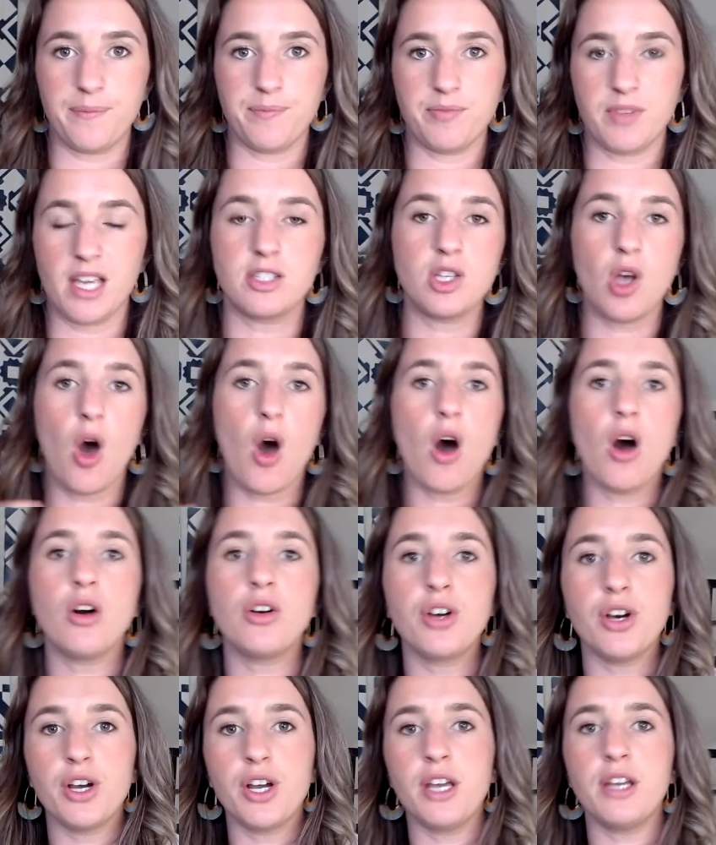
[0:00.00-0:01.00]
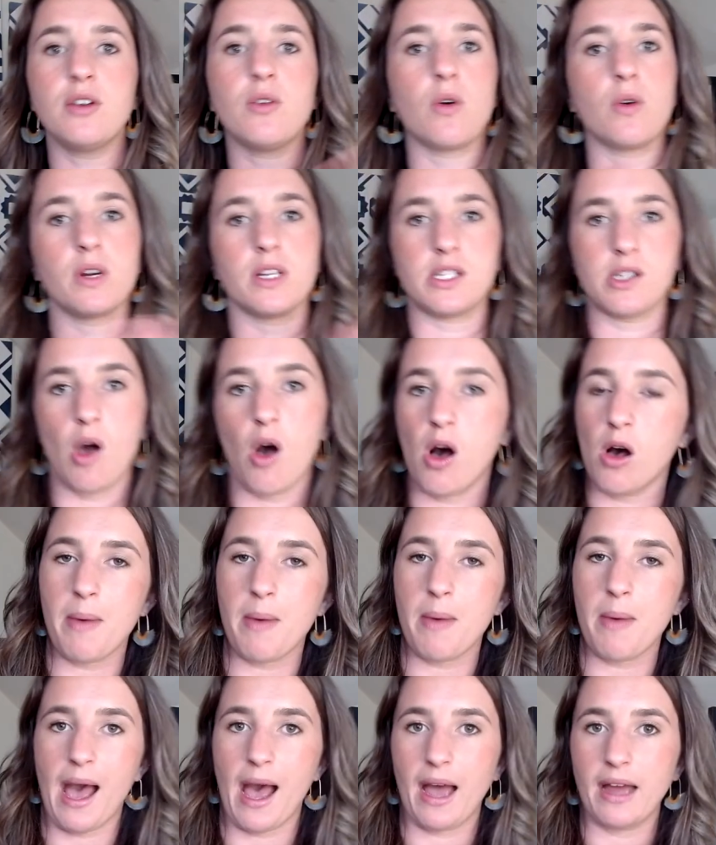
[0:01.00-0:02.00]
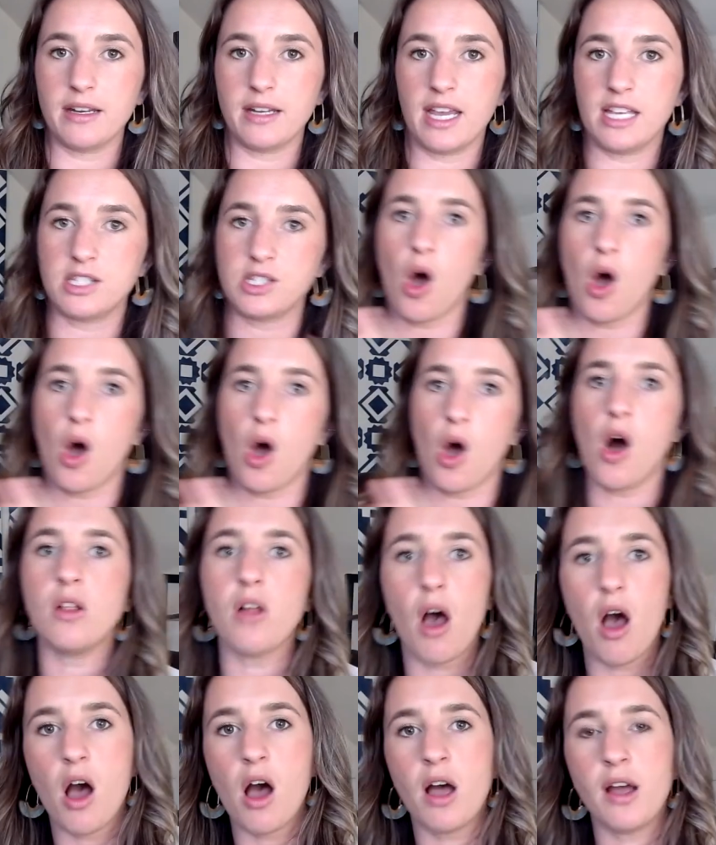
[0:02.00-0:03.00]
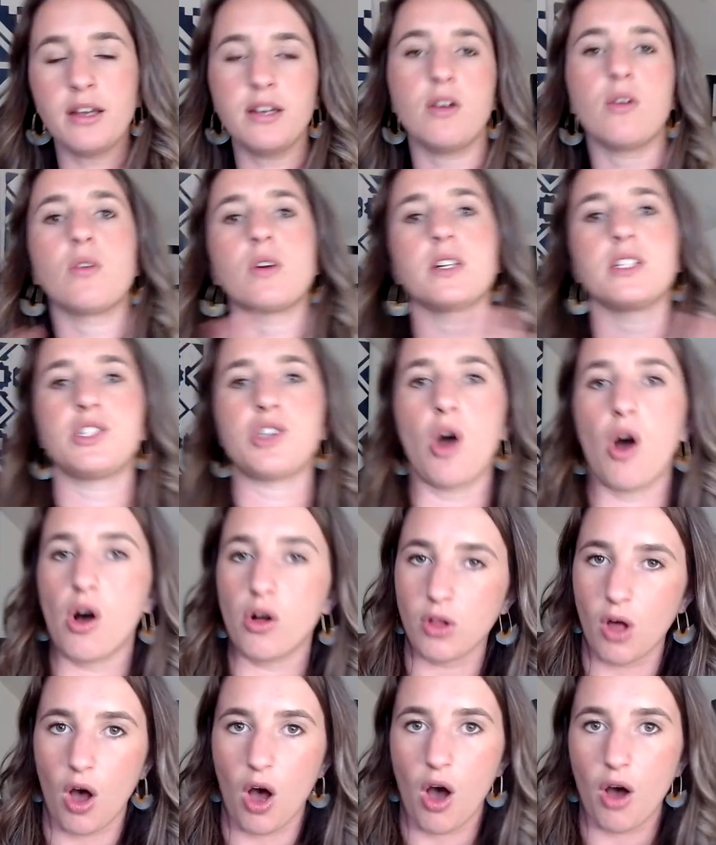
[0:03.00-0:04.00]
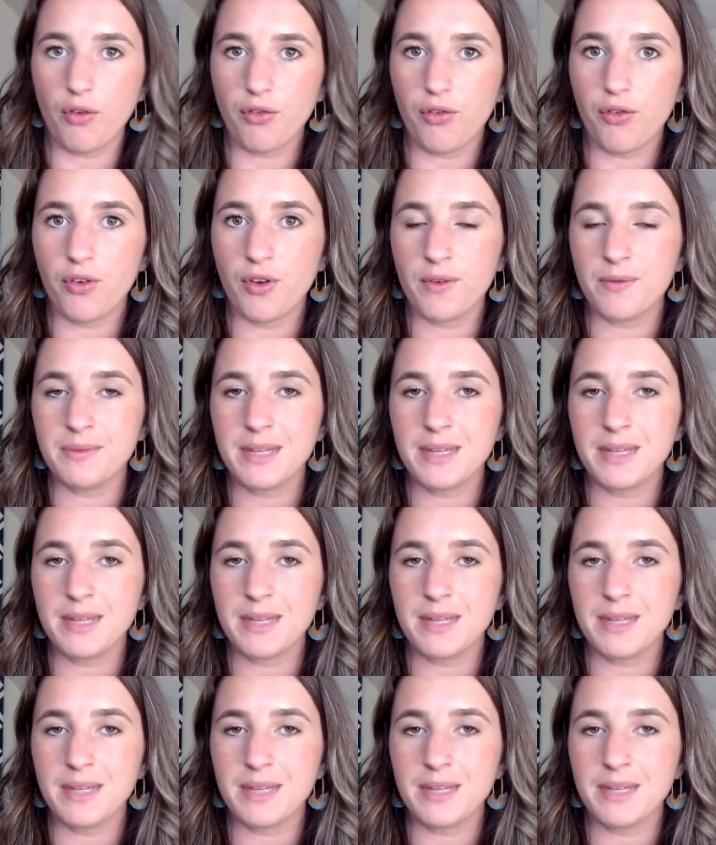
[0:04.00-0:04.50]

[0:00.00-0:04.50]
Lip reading: It's all good or it's all bad. It's all on or it's all off.